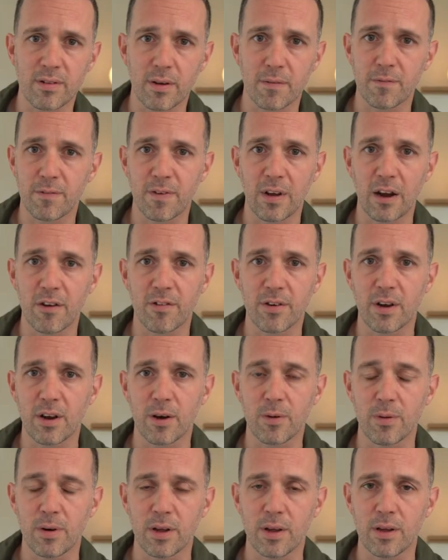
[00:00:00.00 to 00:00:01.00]
unfair and
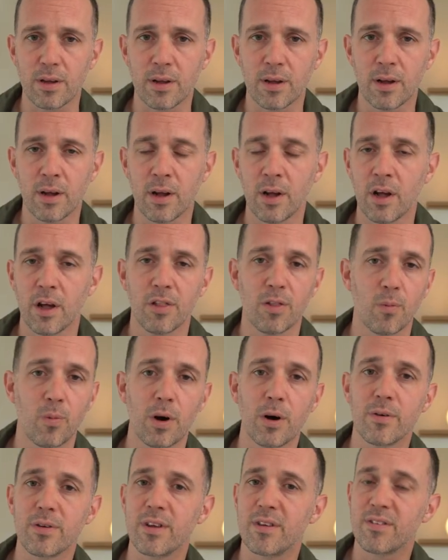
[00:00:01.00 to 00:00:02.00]
lonely. The
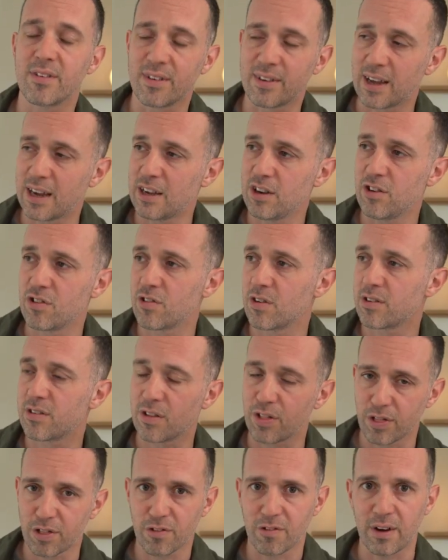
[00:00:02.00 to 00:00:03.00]
world is dangerous
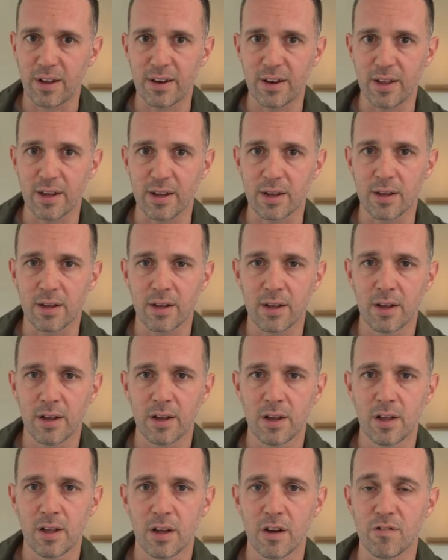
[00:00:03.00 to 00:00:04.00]
and threatening.
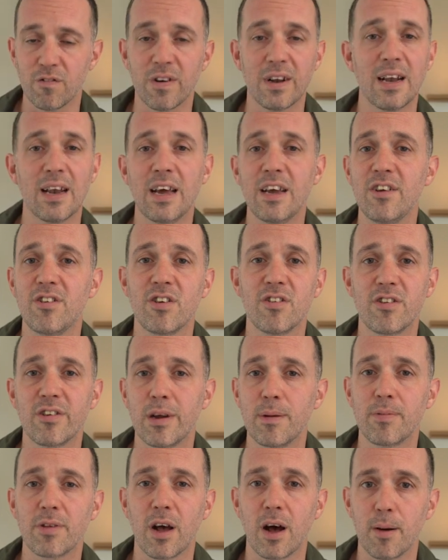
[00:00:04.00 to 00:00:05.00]

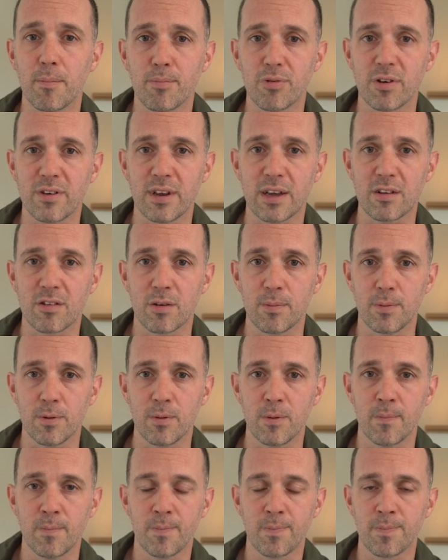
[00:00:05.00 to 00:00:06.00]
Relationships are
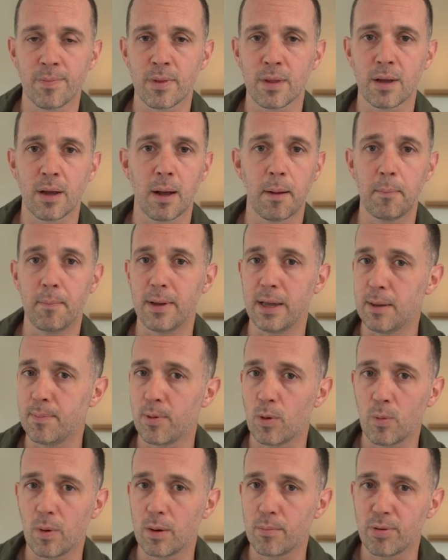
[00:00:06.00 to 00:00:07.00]
unpredictable.
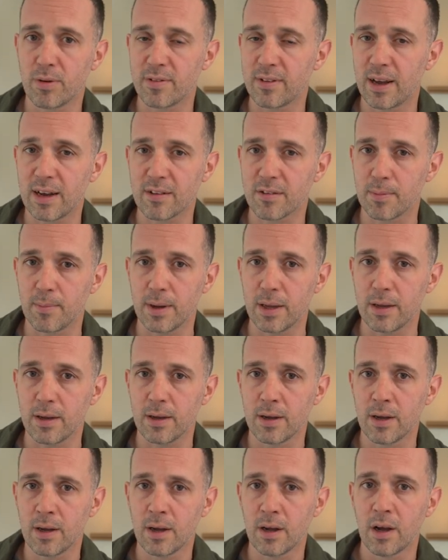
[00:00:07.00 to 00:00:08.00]
People won't protect me.
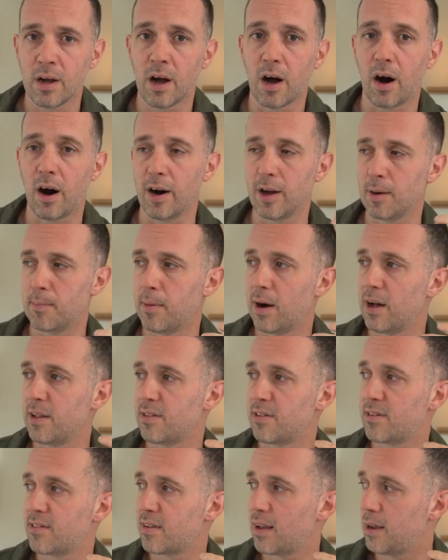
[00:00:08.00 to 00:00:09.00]
I am
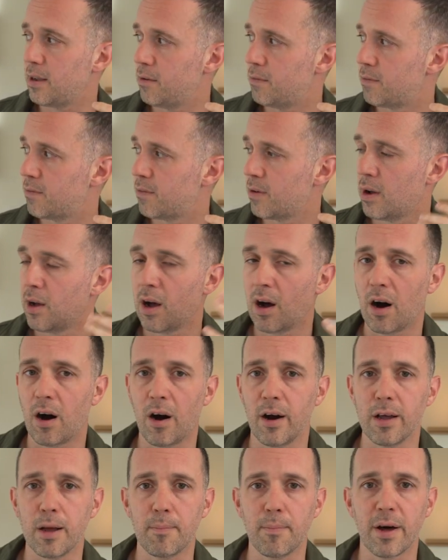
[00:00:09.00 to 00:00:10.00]
unsafe.
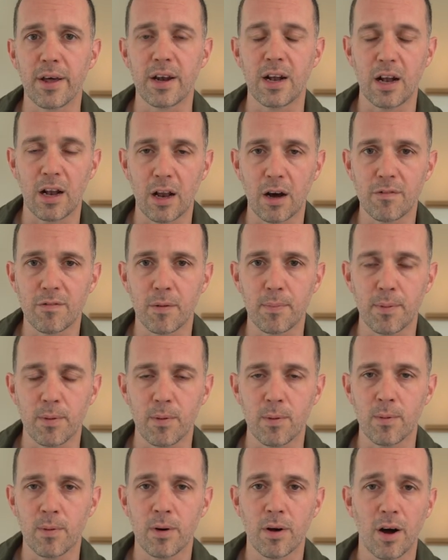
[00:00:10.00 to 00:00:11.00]
I am
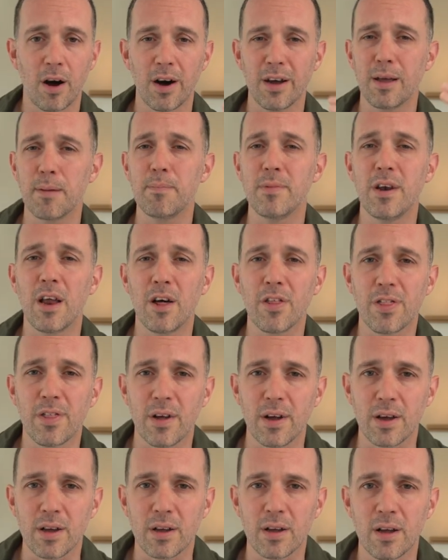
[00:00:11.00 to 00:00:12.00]
unlovable. I am
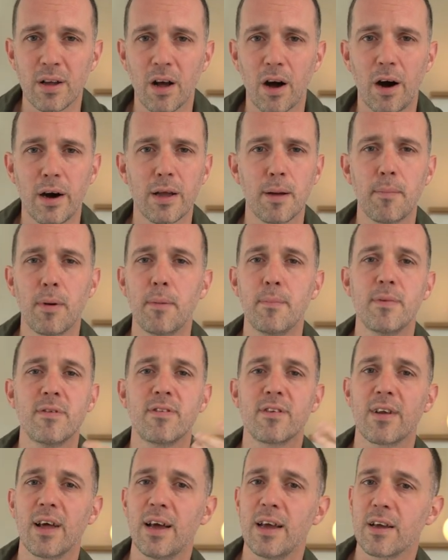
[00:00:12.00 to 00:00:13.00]
nothing. I am a
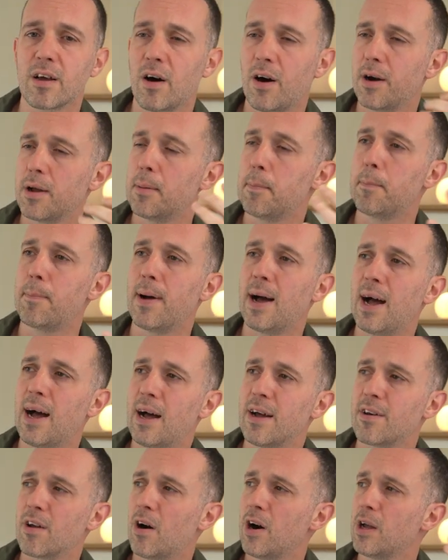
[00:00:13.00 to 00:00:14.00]
mistake. I am
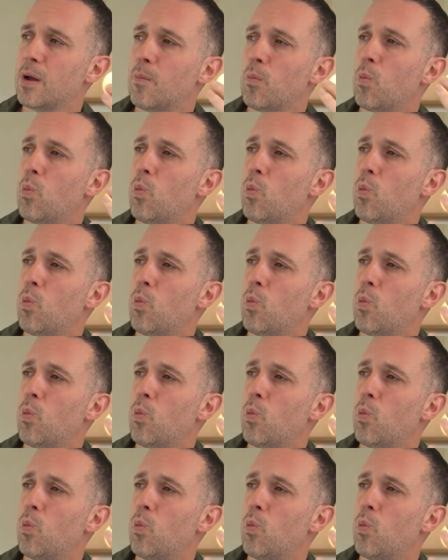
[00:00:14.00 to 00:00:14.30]
bad. I am